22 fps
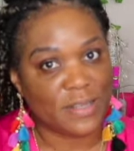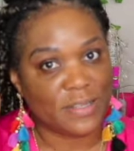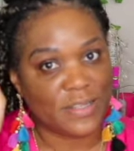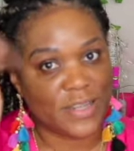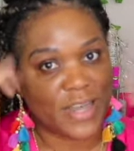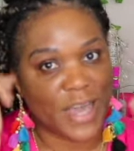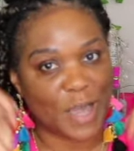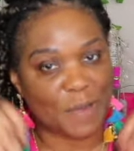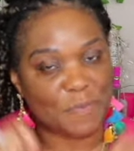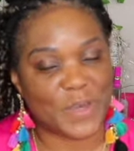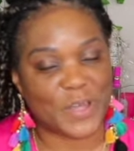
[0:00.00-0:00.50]

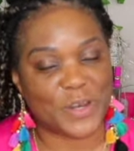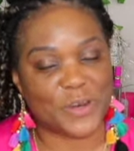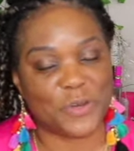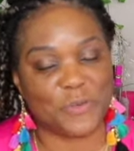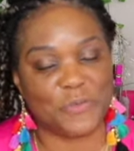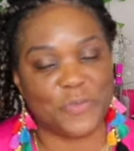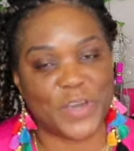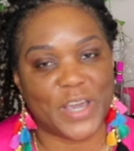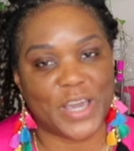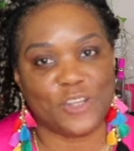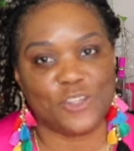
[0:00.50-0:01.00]
tap that
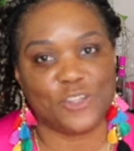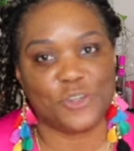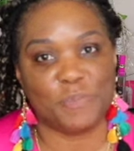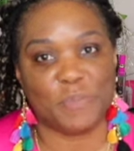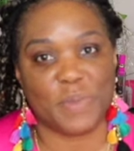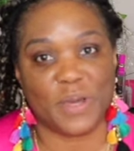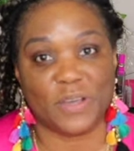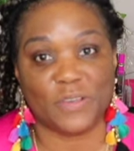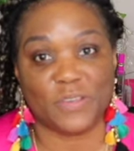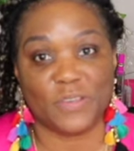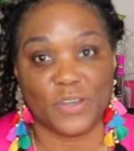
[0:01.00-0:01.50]
notification
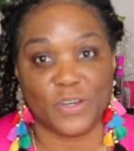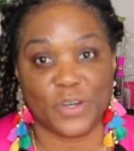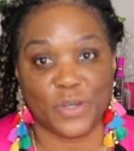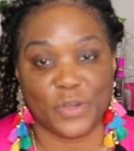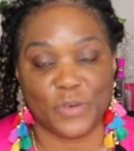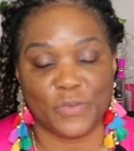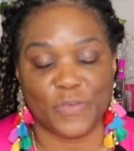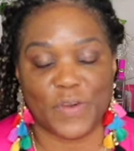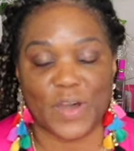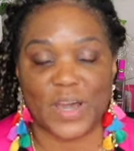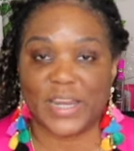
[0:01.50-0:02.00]
bell so you're
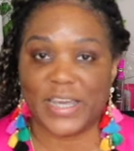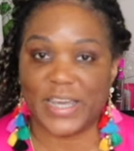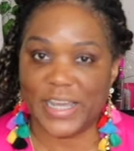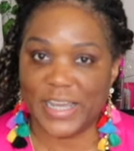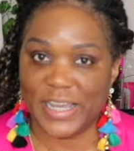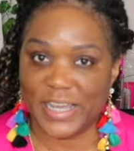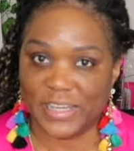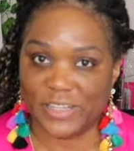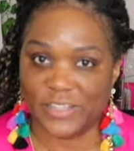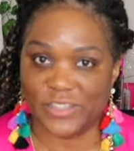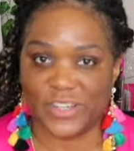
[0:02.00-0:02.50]
notified
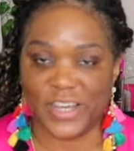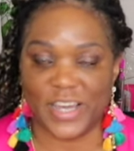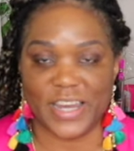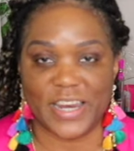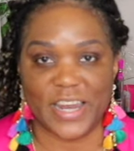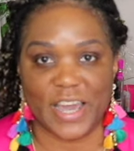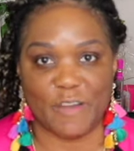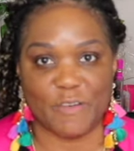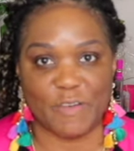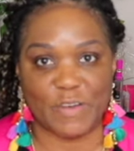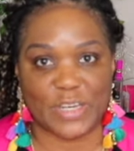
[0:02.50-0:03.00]
each
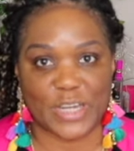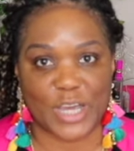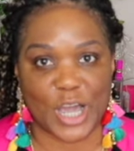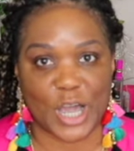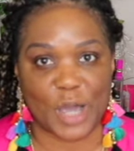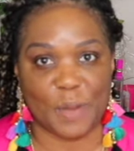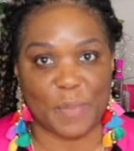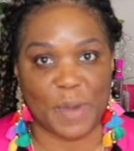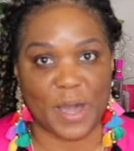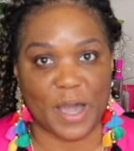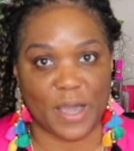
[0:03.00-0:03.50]
and every
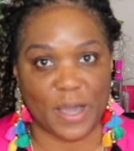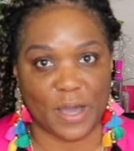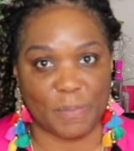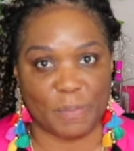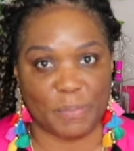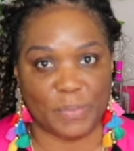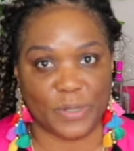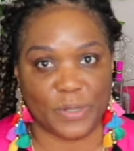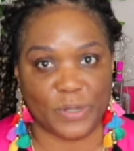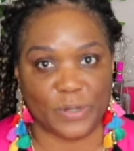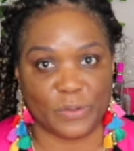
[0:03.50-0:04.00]
time I
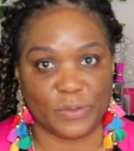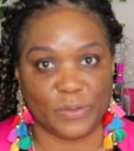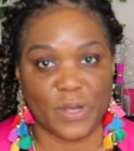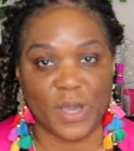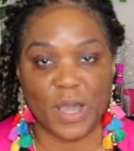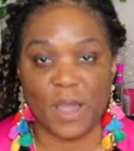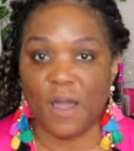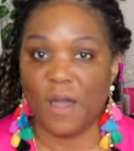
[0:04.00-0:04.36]
upload.